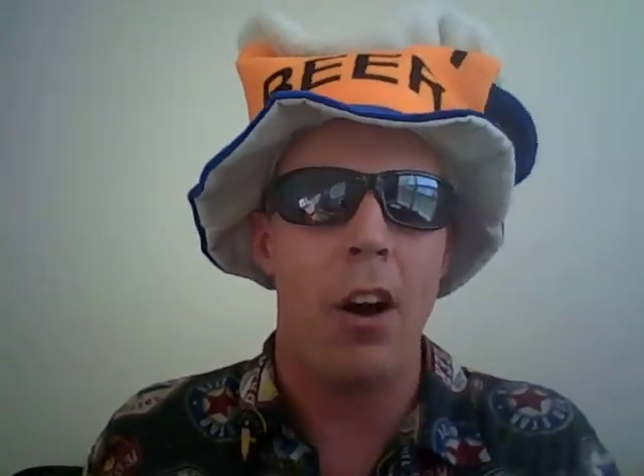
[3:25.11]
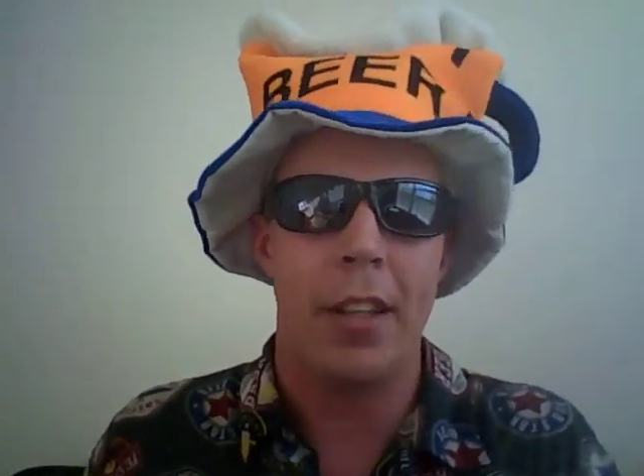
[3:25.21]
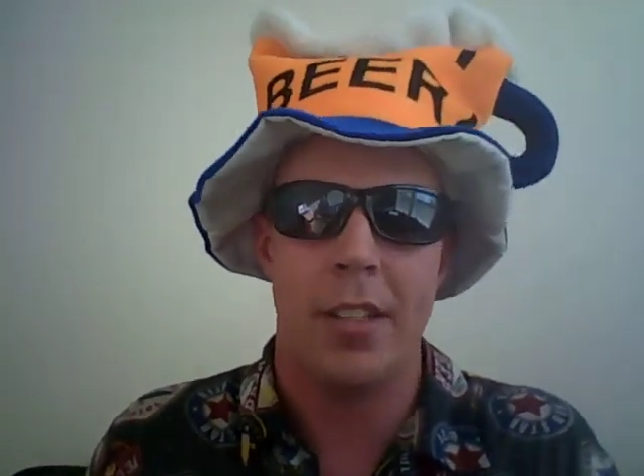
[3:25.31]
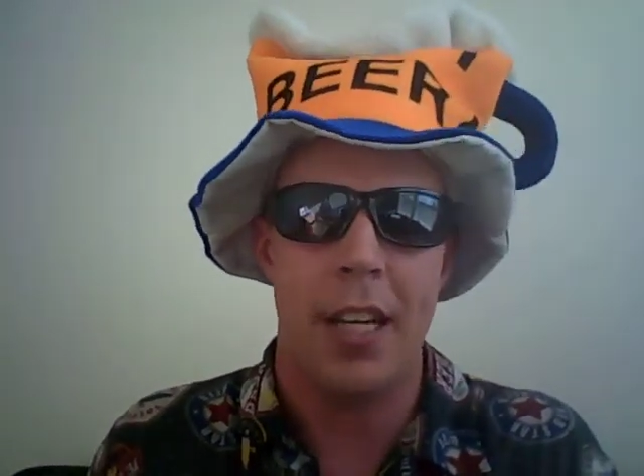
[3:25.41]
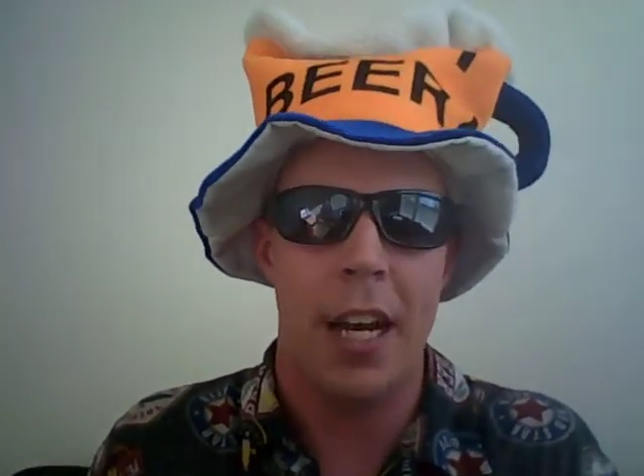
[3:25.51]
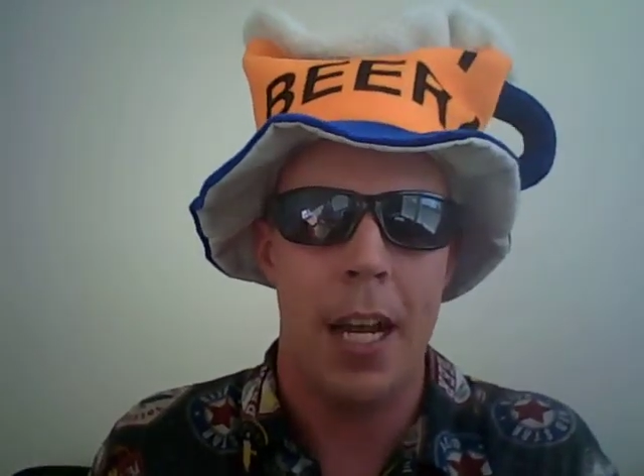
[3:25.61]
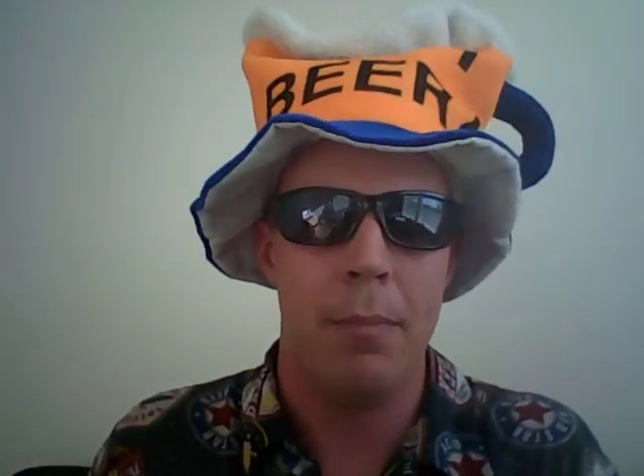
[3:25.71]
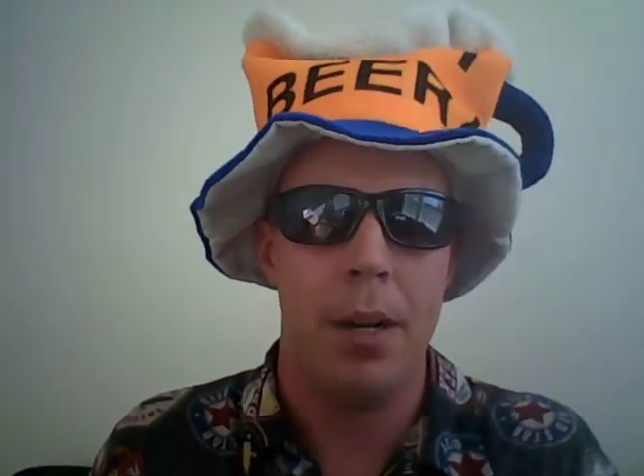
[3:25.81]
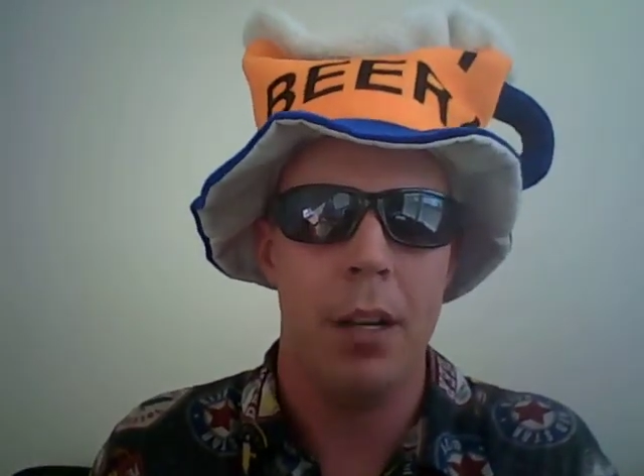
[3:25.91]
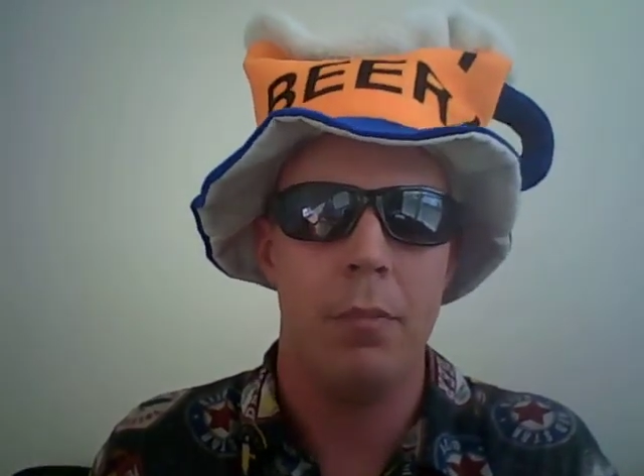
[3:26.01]
rain all the
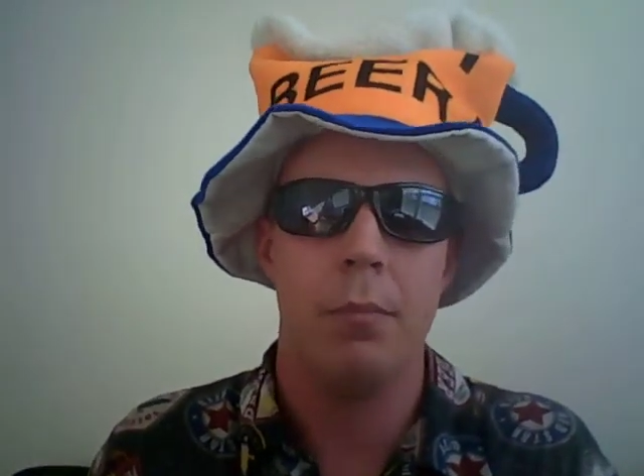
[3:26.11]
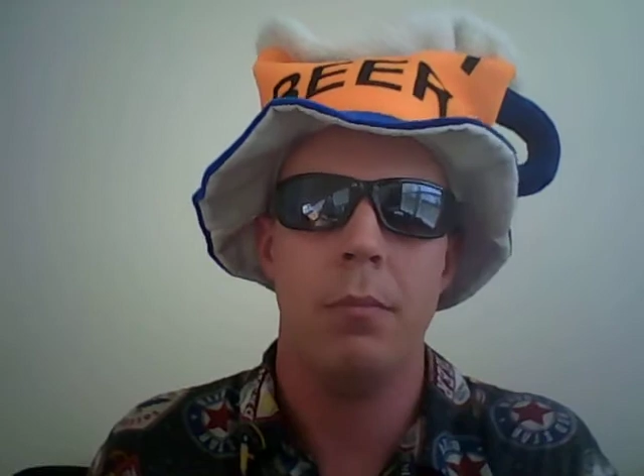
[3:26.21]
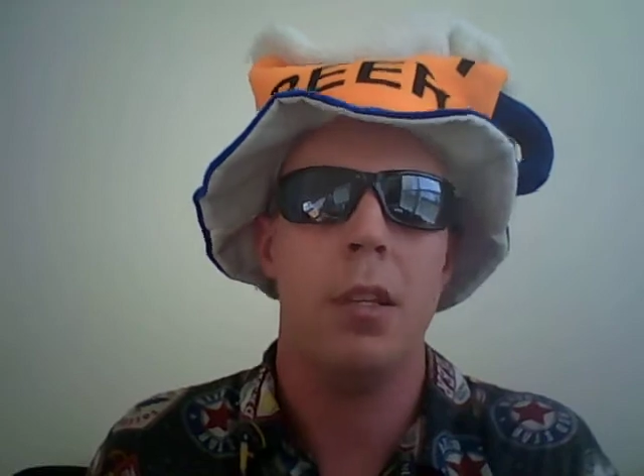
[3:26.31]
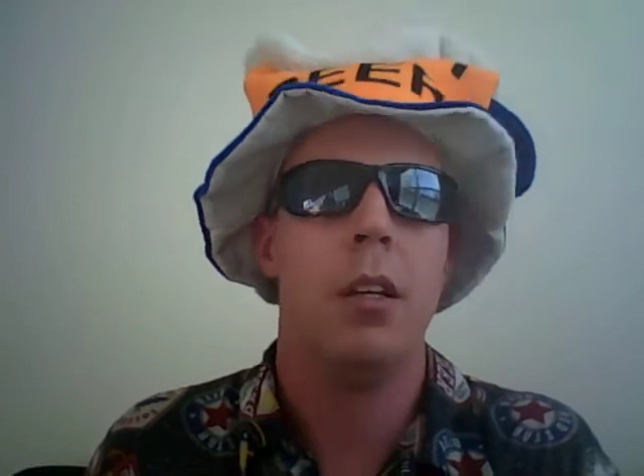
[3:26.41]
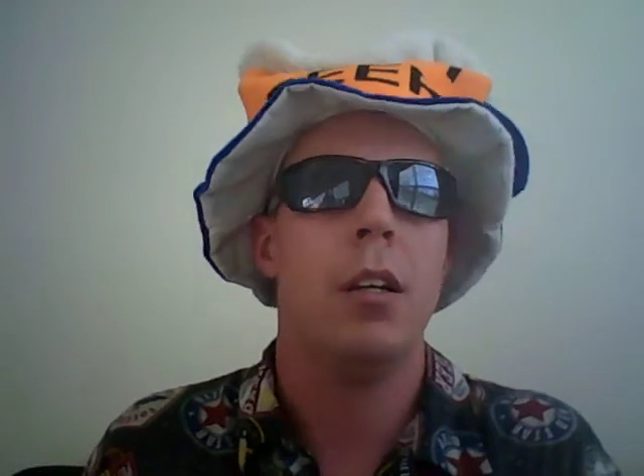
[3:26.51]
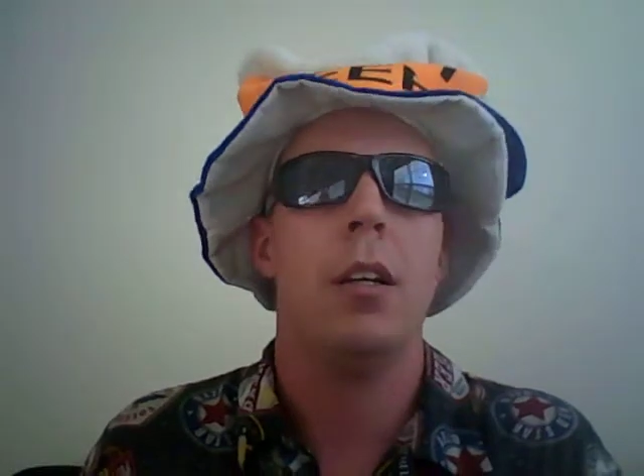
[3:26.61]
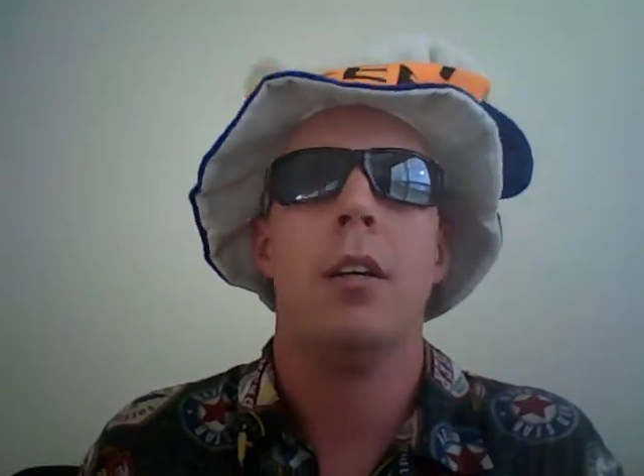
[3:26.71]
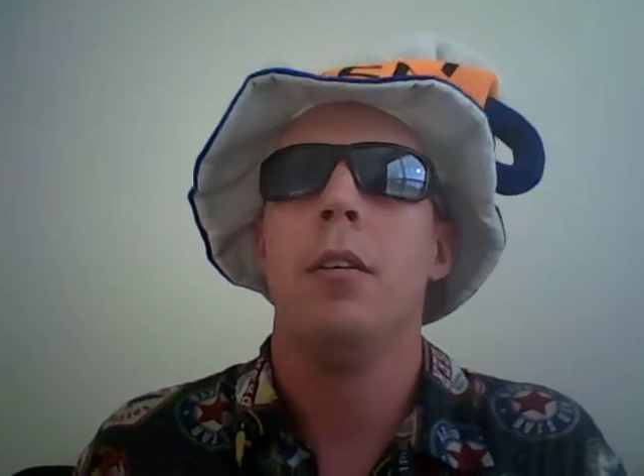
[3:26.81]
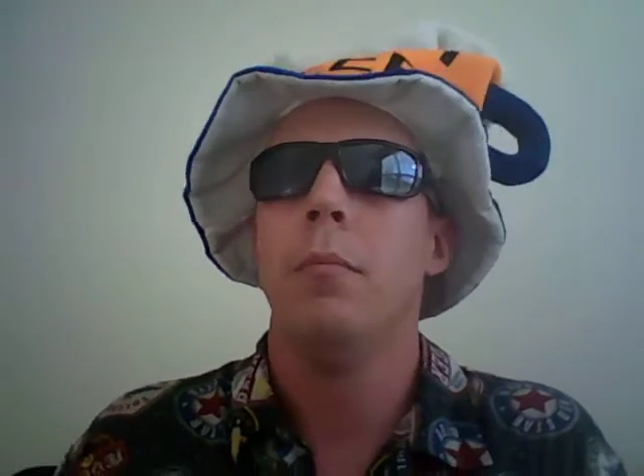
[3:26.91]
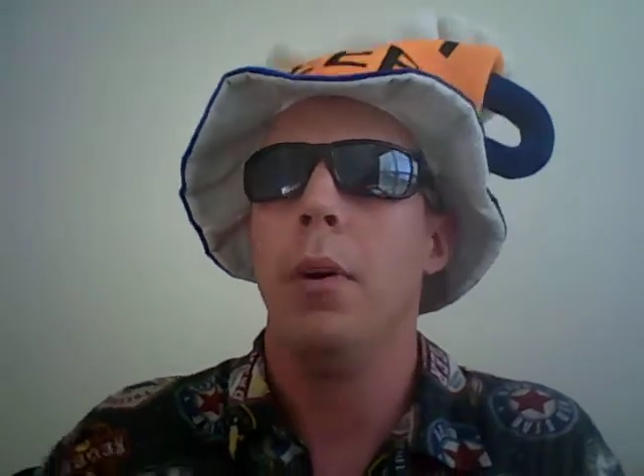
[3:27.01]
time.
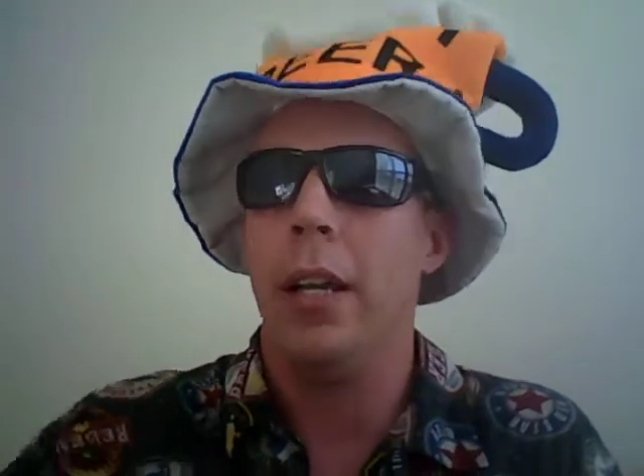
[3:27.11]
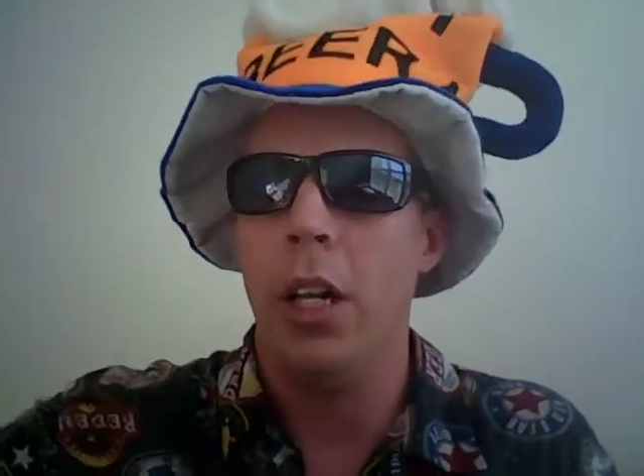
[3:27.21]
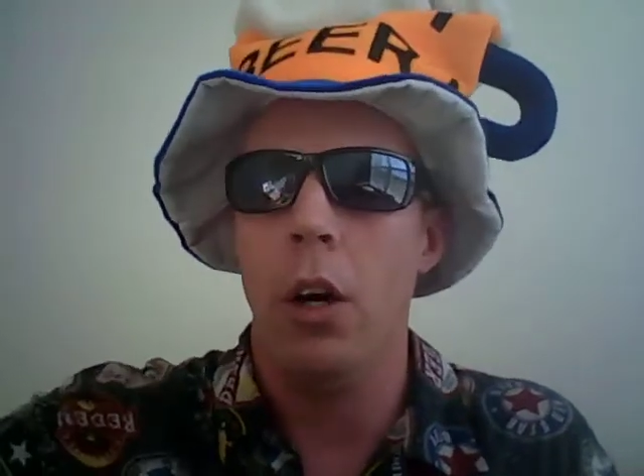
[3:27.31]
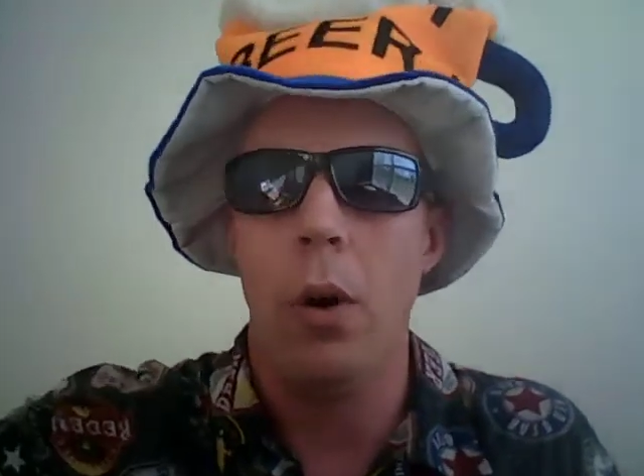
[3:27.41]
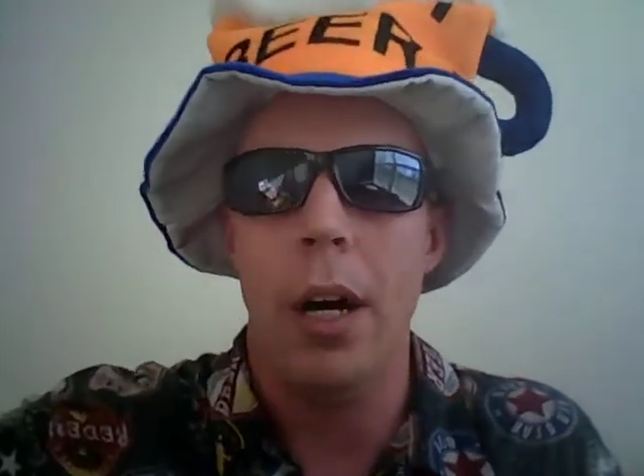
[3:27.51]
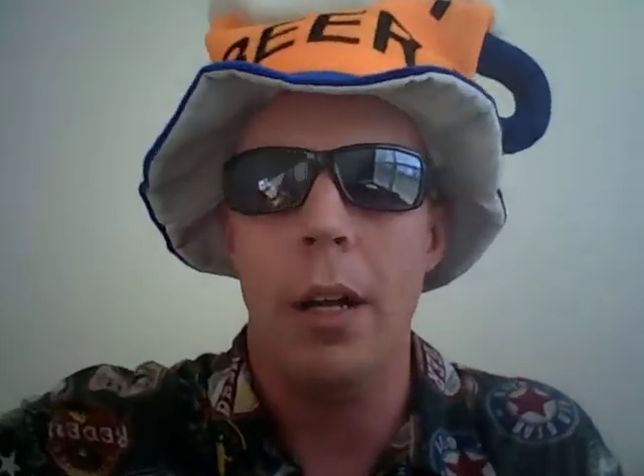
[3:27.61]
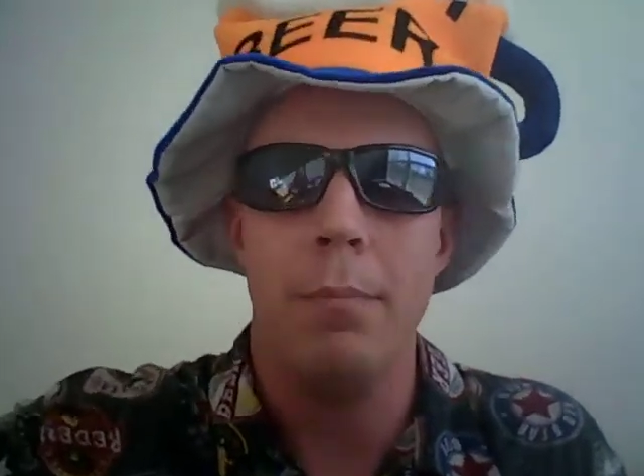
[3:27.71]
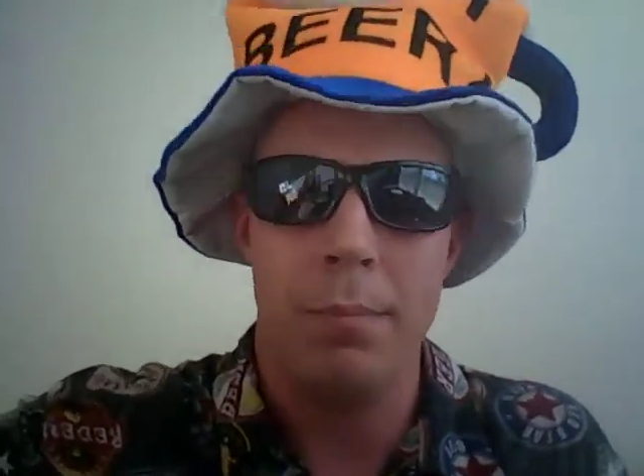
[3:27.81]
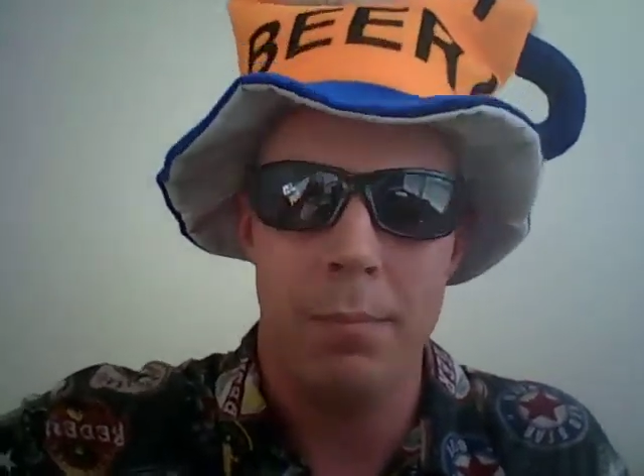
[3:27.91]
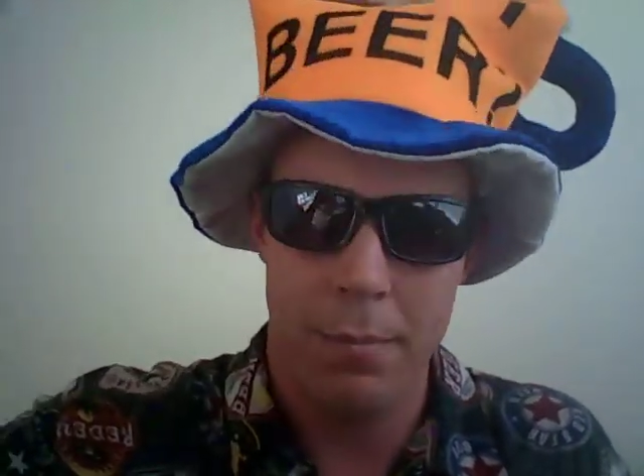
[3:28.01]
But you
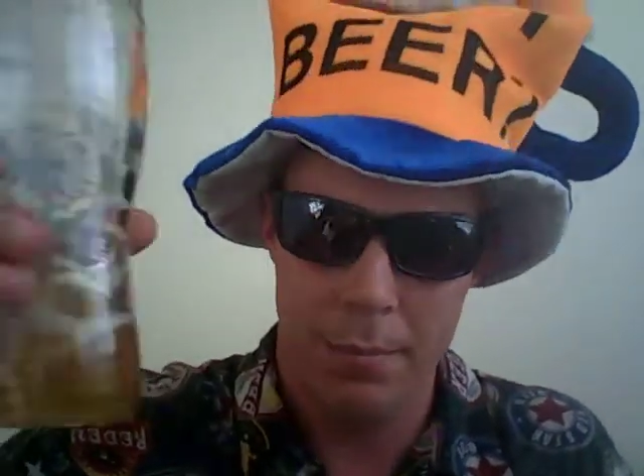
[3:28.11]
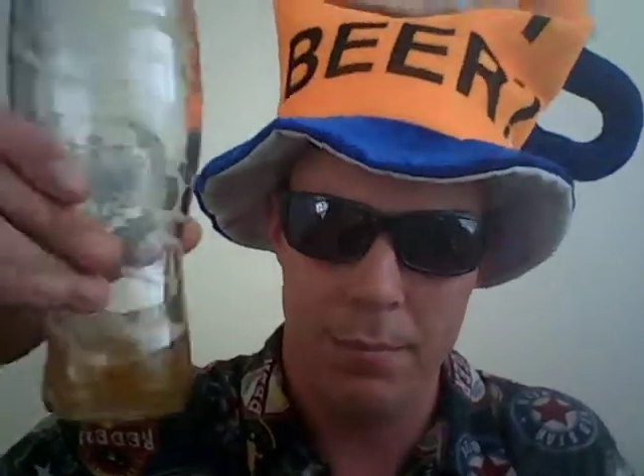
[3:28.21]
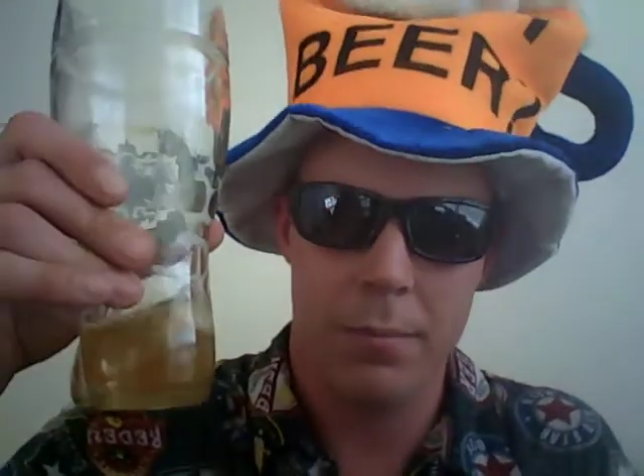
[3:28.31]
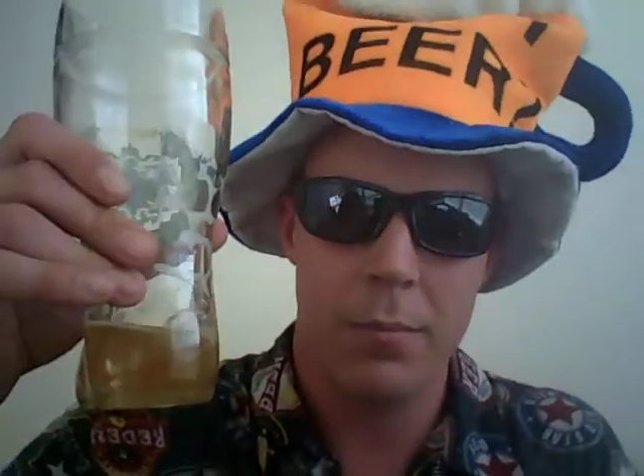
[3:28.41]
know what?